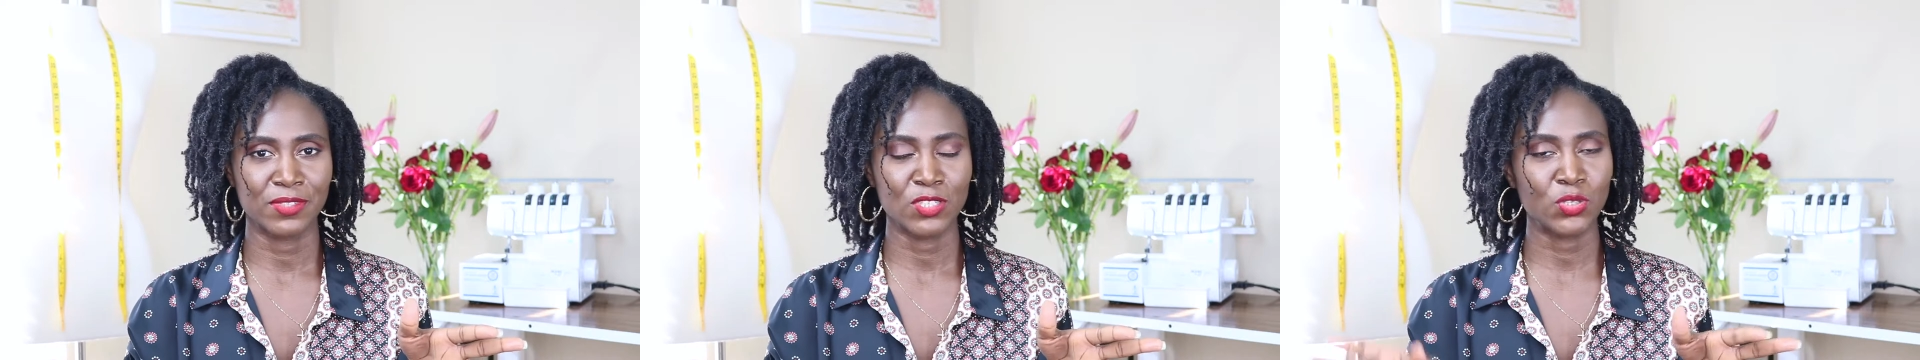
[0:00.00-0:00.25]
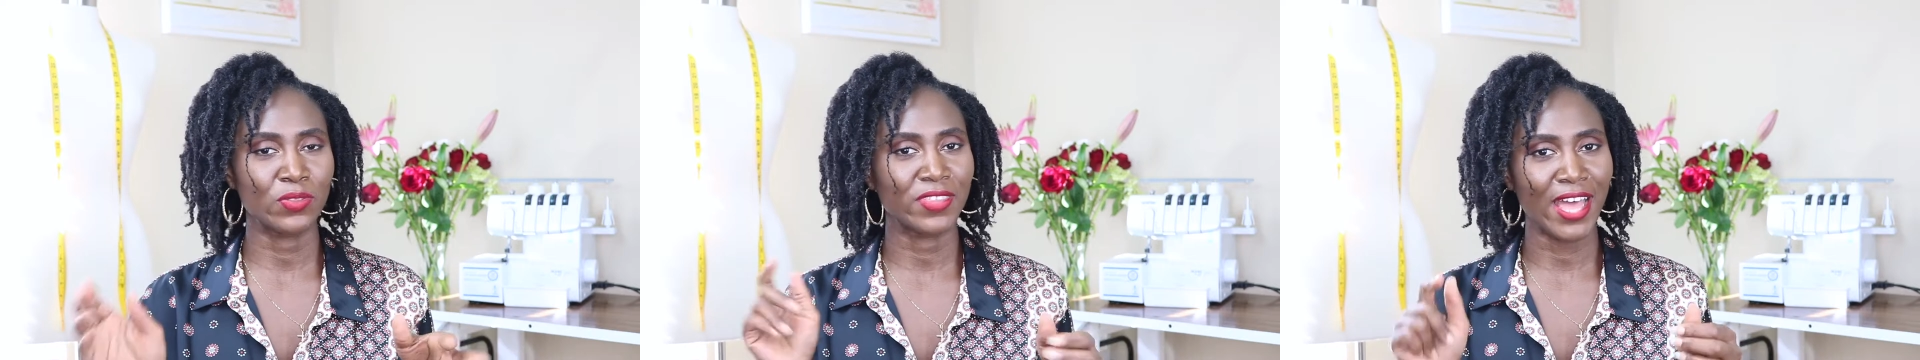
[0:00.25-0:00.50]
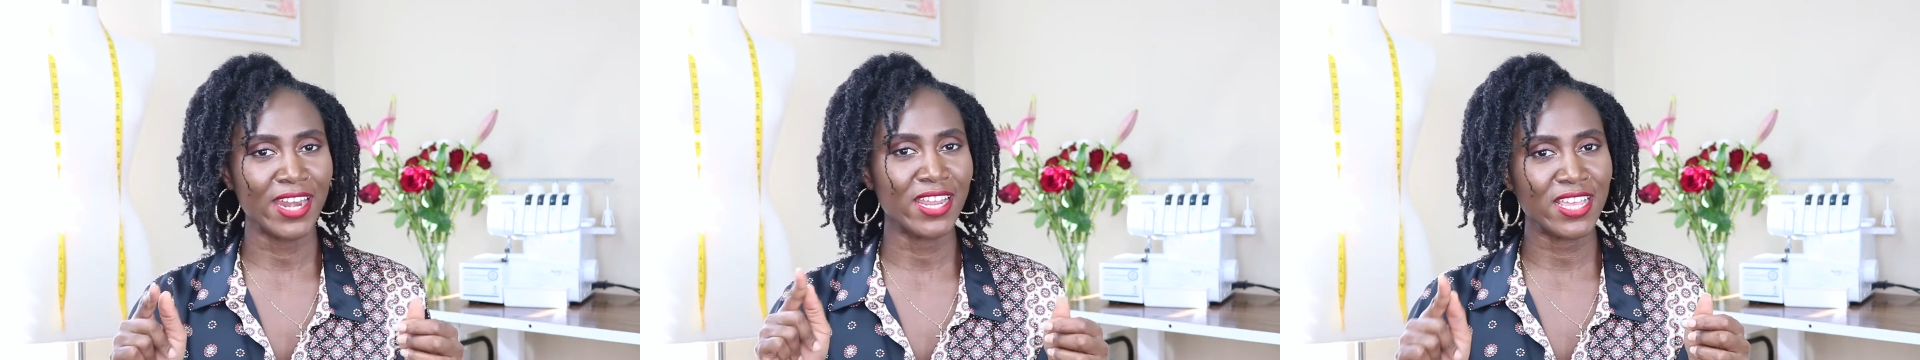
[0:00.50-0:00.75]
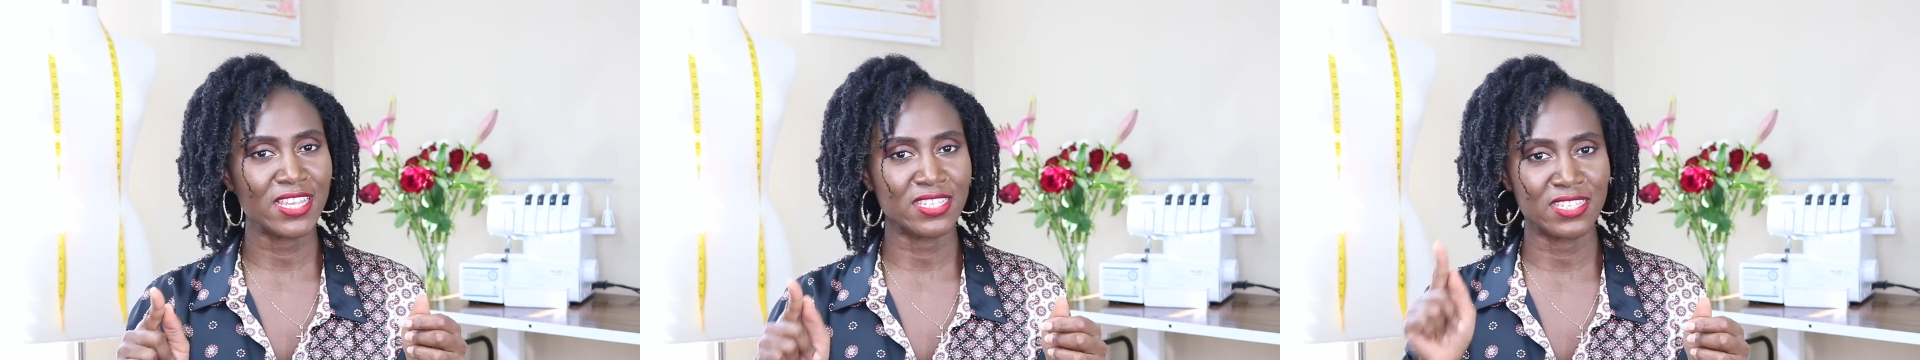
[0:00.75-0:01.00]
so that
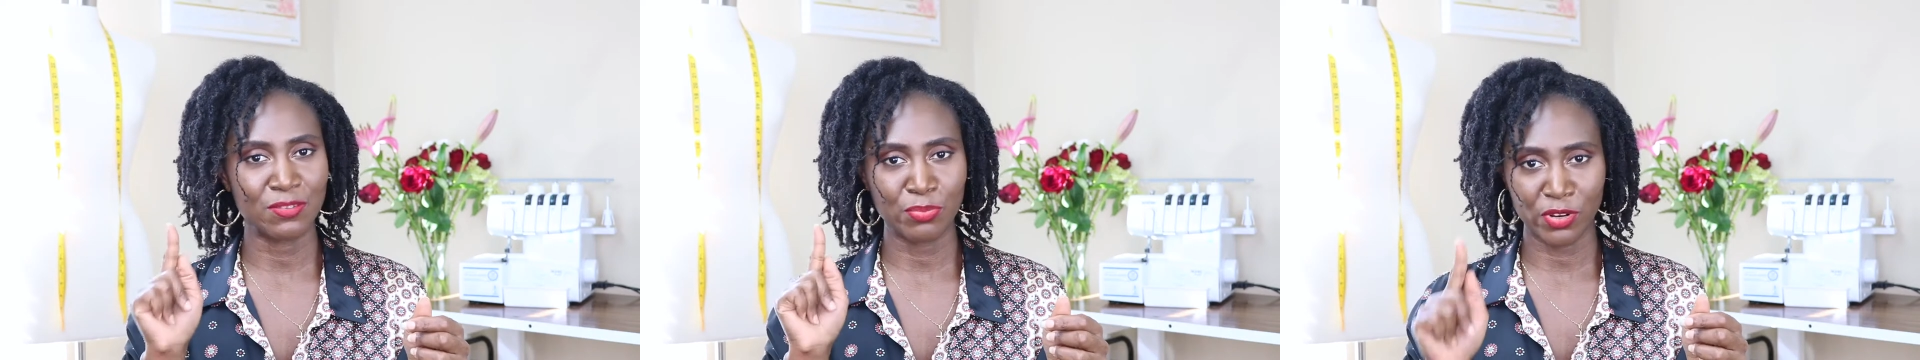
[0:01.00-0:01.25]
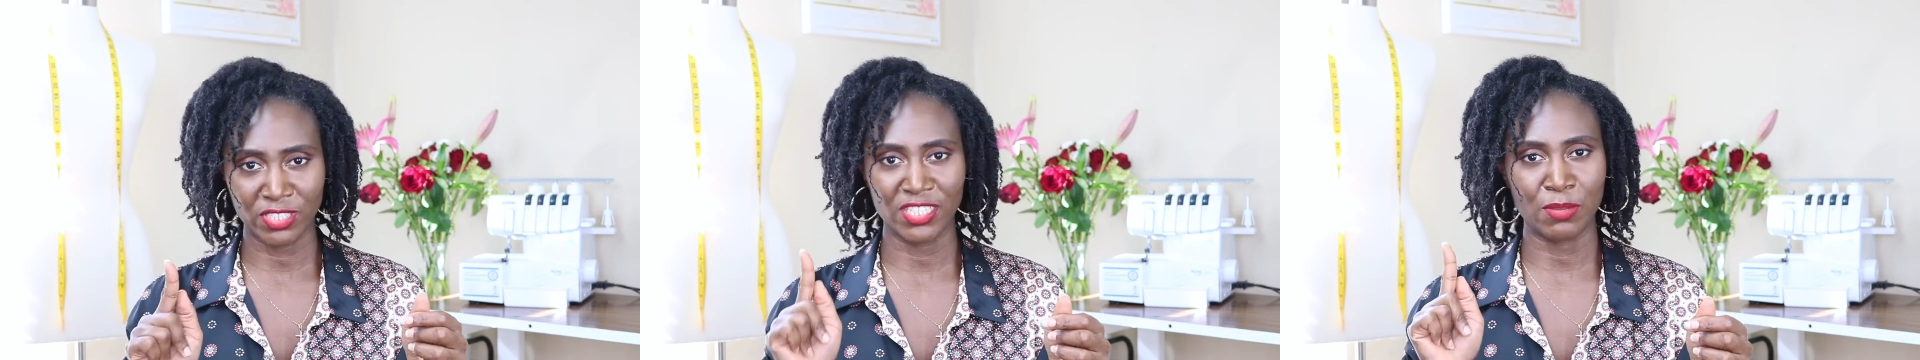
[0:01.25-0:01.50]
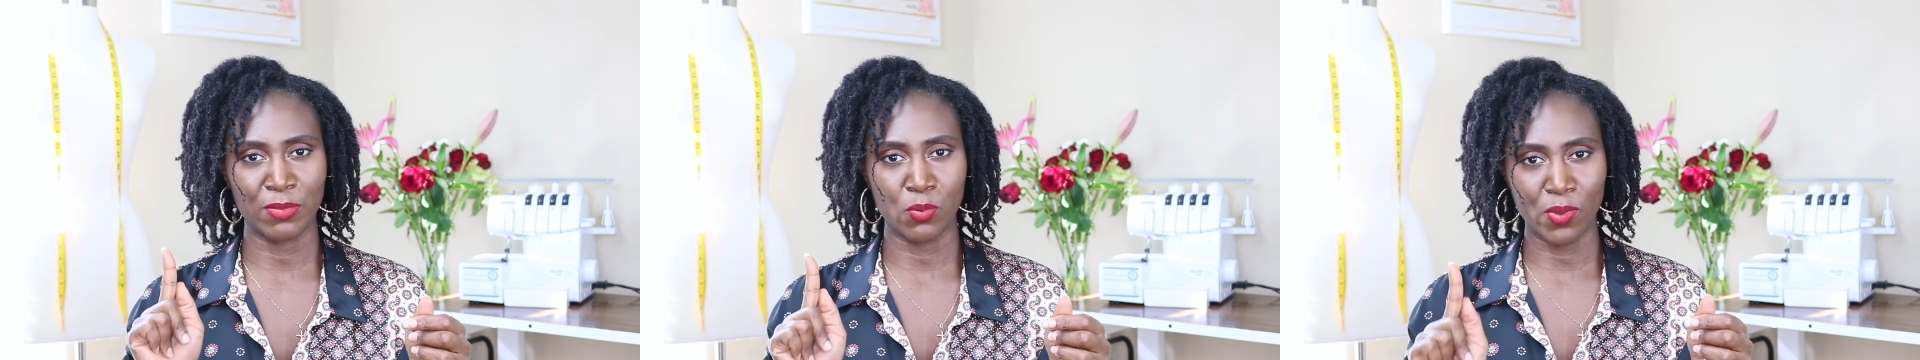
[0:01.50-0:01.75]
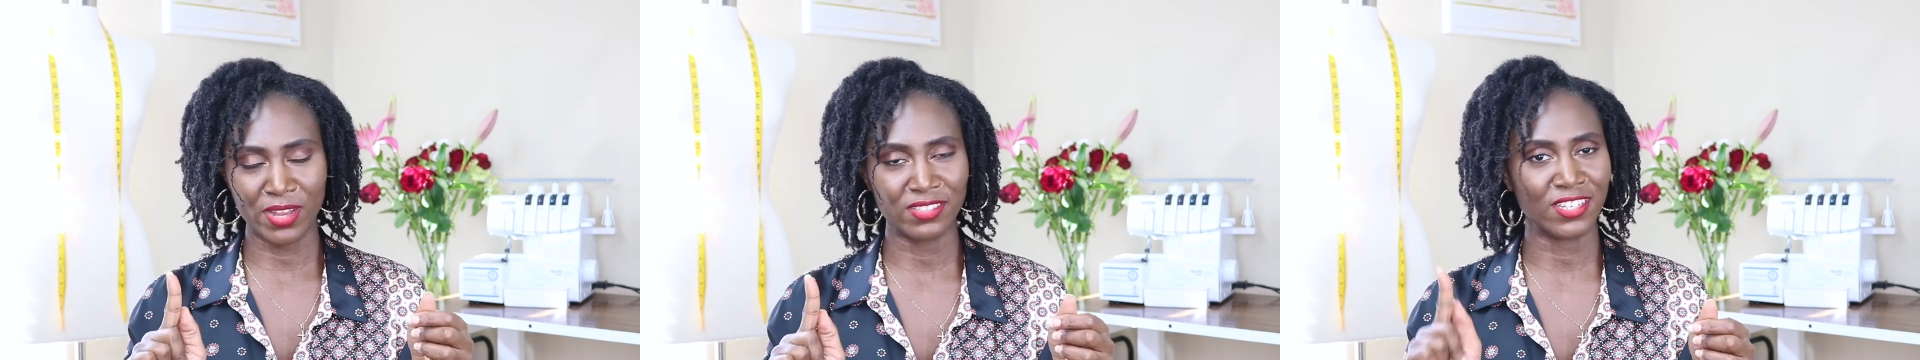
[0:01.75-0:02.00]
is project number
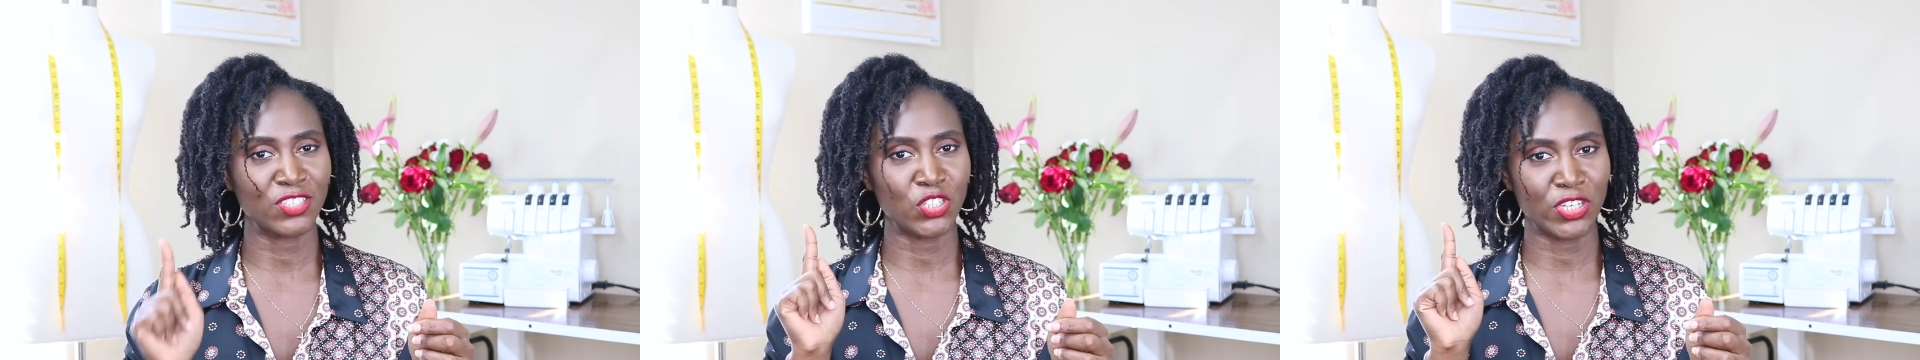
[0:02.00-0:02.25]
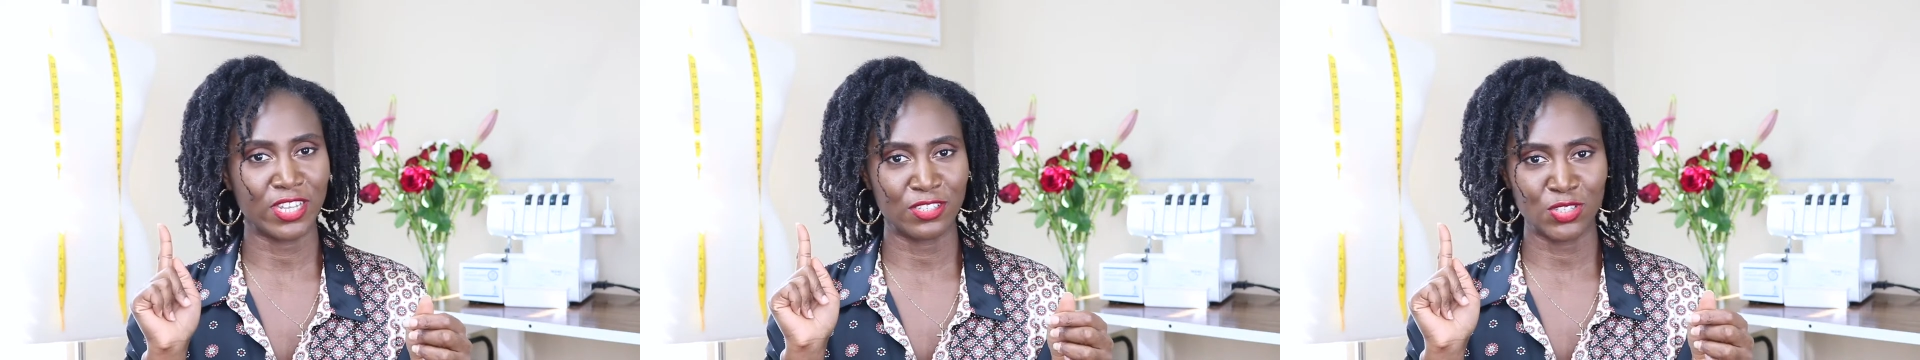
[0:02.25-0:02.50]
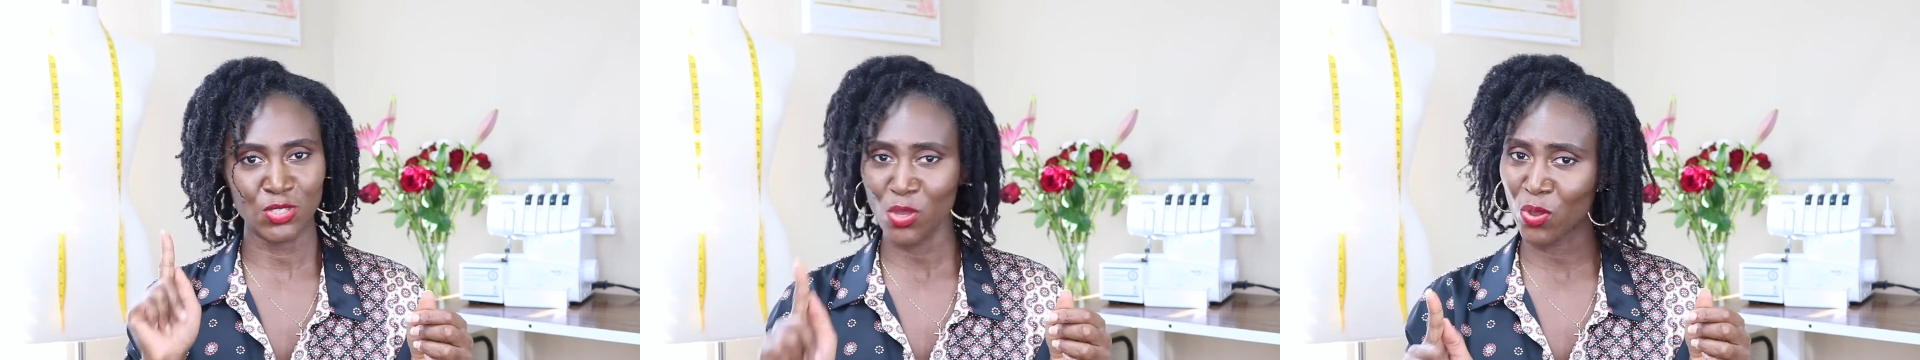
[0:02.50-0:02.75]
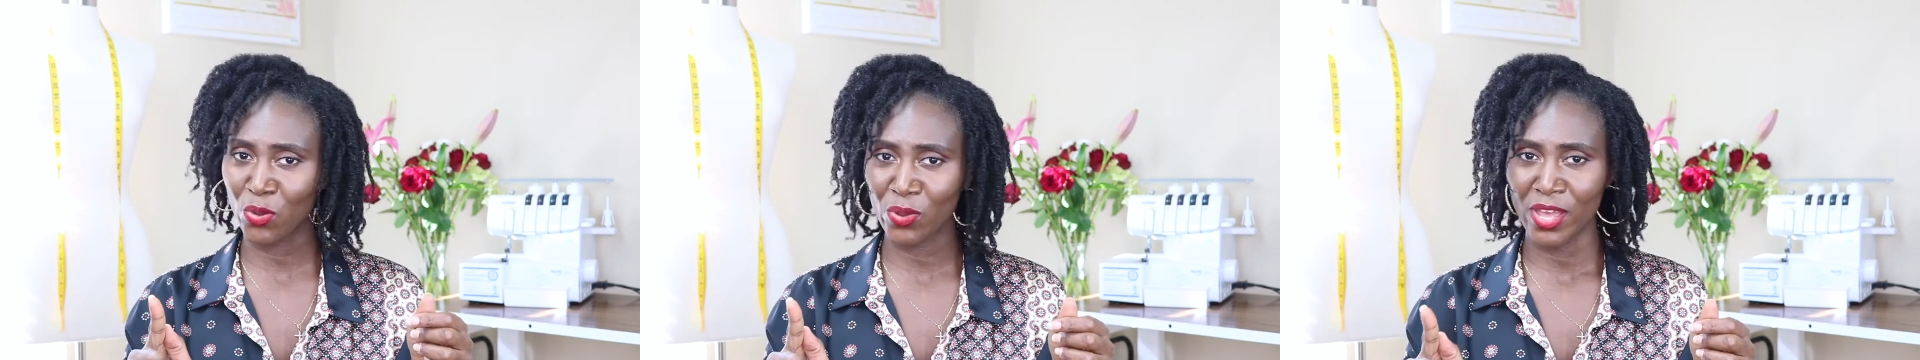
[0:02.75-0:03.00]
one that you can
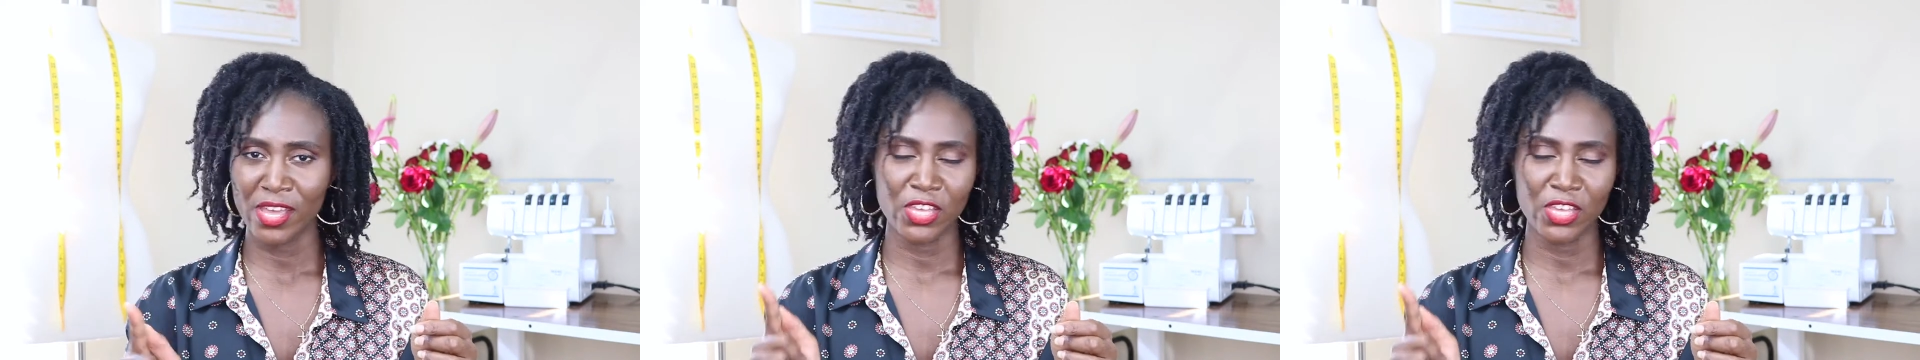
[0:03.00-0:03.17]
sew.